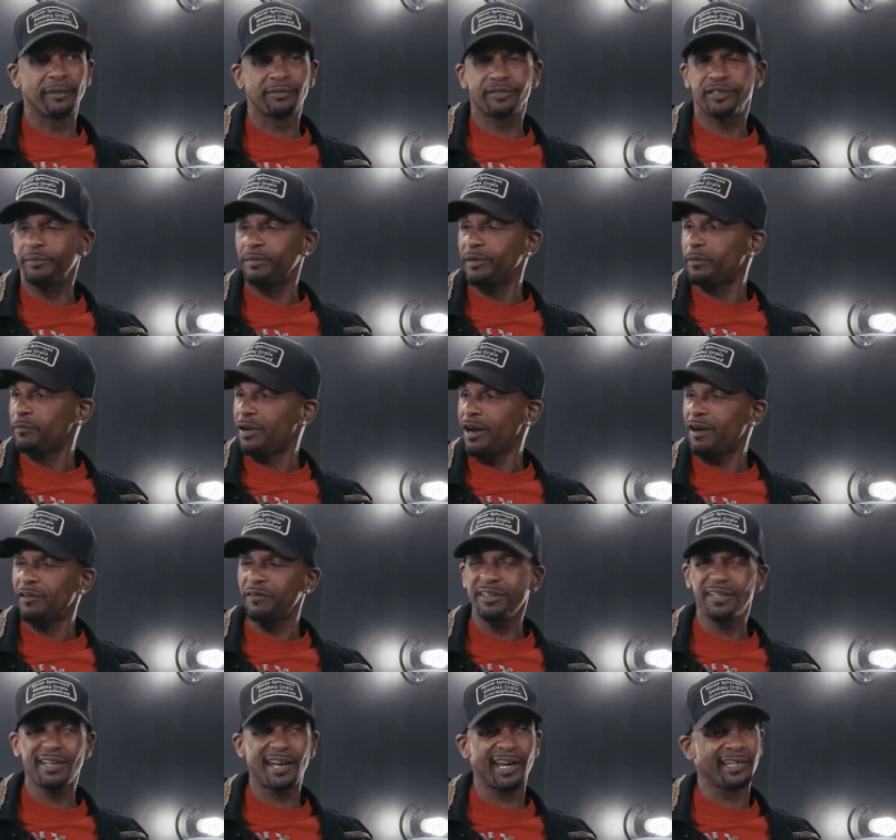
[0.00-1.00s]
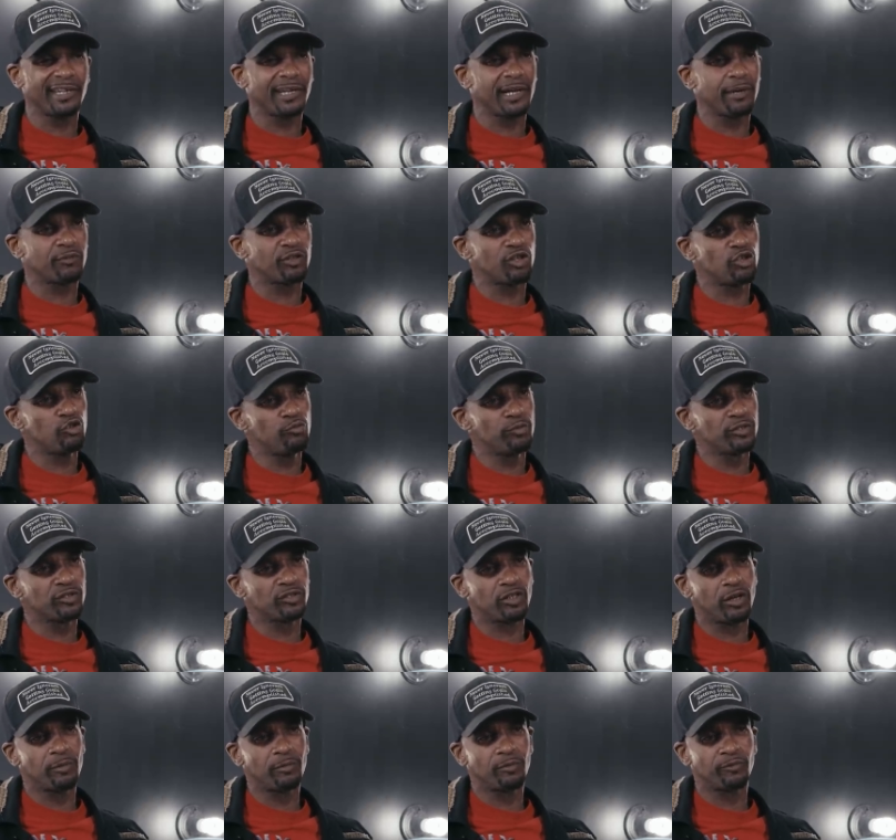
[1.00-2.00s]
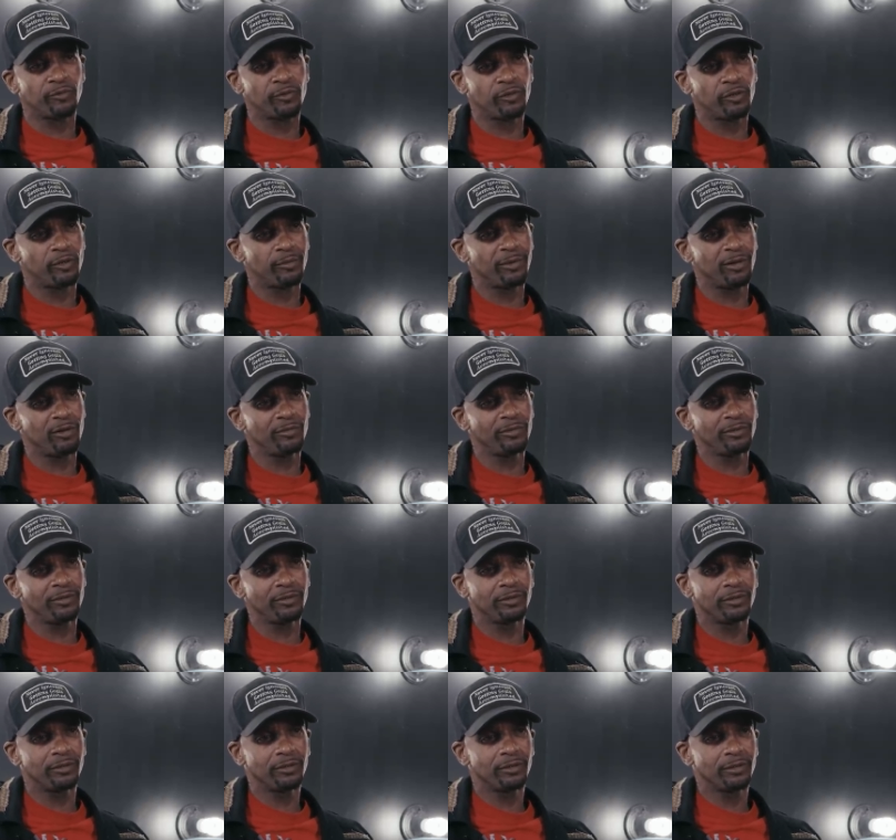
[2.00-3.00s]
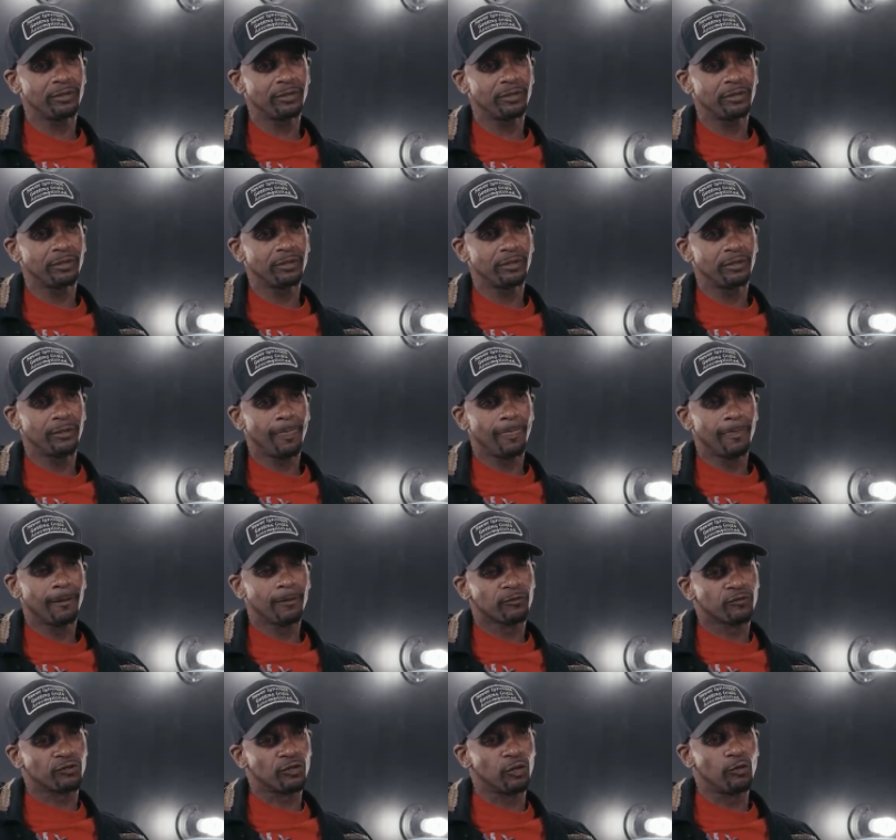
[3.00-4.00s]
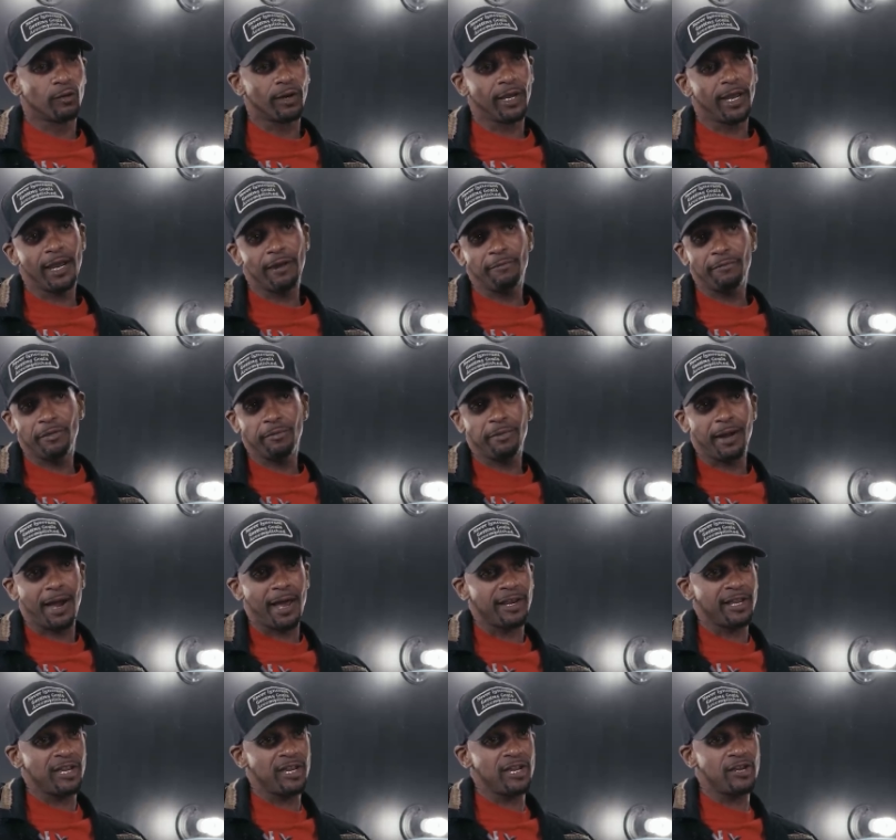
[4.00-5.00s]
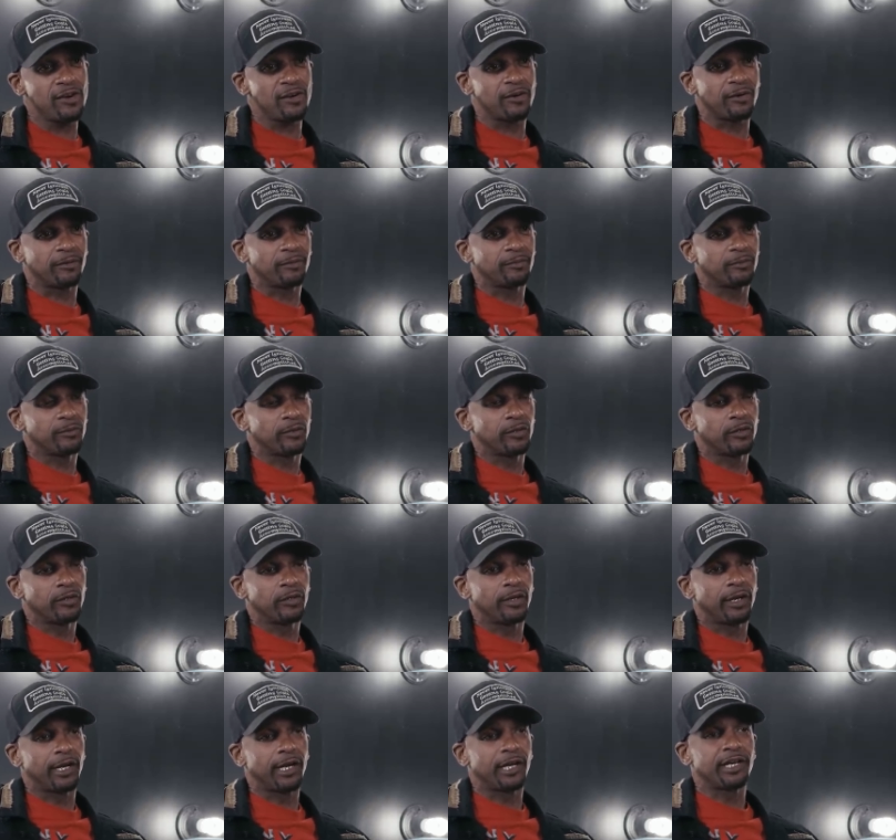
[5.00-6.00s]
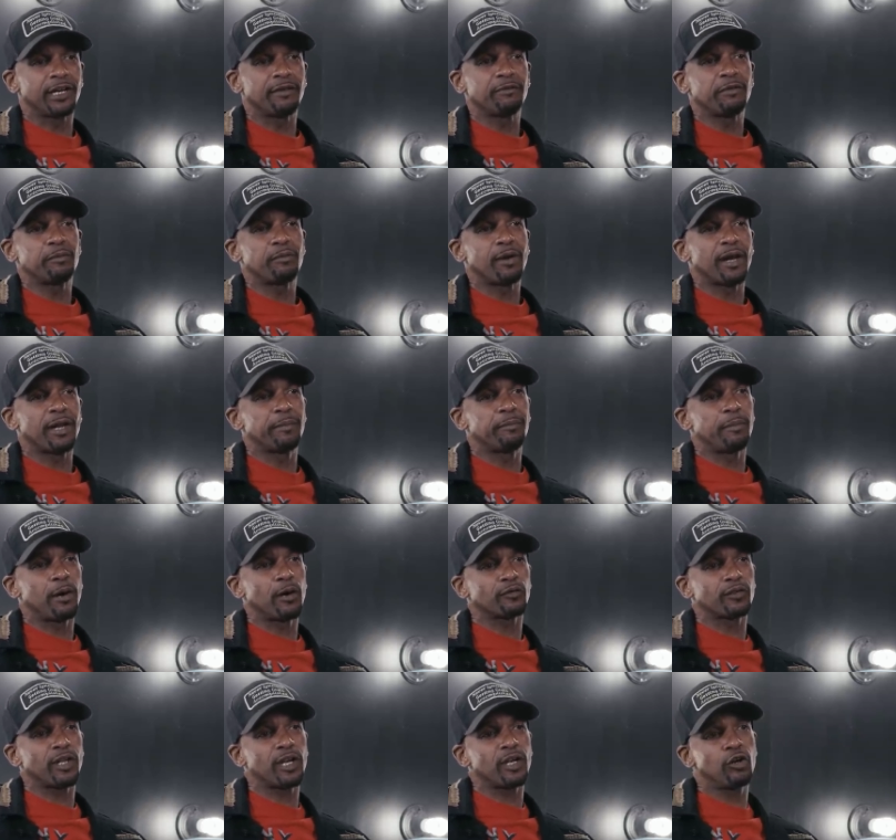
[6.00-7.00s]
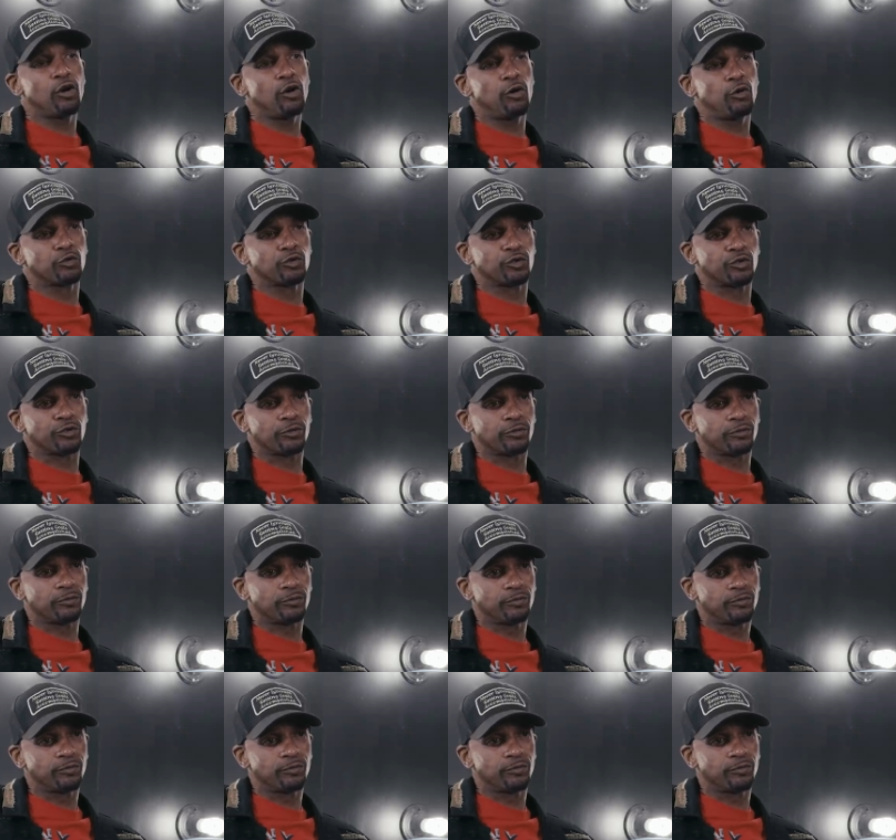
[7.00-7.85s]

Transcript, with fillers: now I'm saying, man, where all these goddamn Cubans coming from, huh? So everybody here and everybody bought their culture.